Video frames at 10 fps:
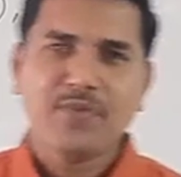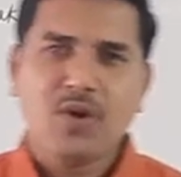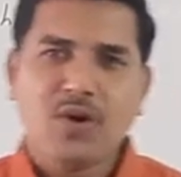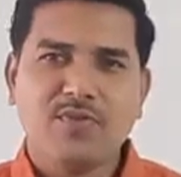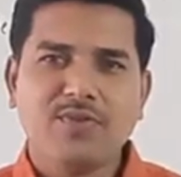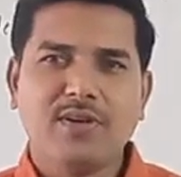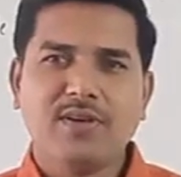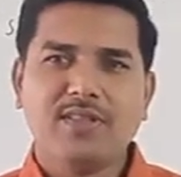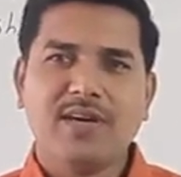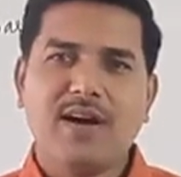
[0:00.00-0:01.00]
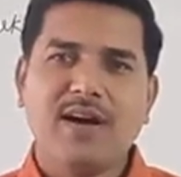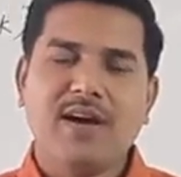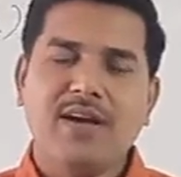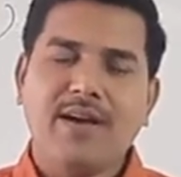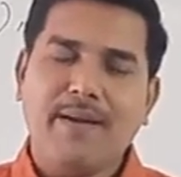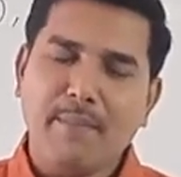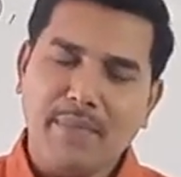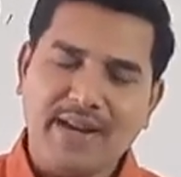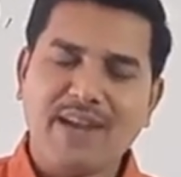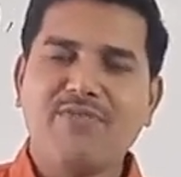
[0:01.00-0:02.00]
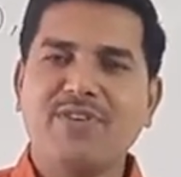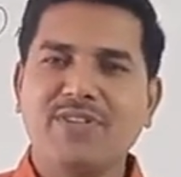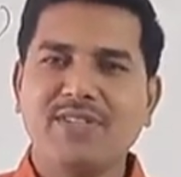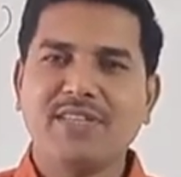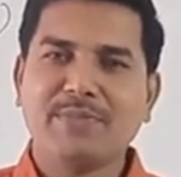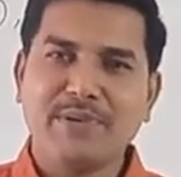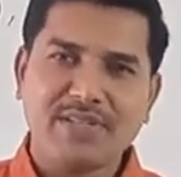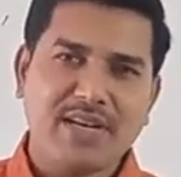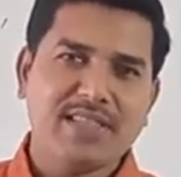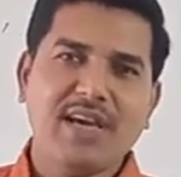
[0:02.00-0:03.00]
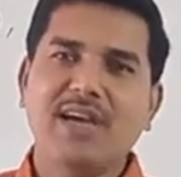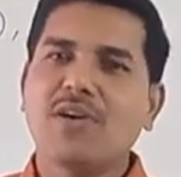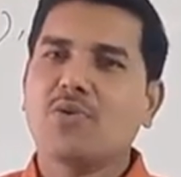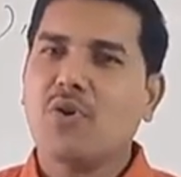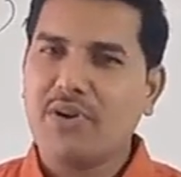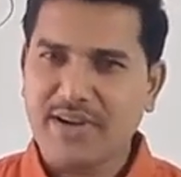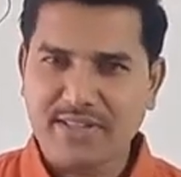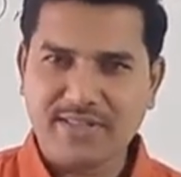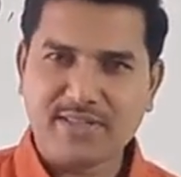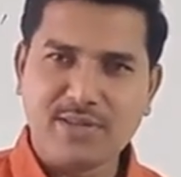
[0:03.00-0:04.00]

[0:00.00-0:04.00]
of the marine fishes, especially the chordates.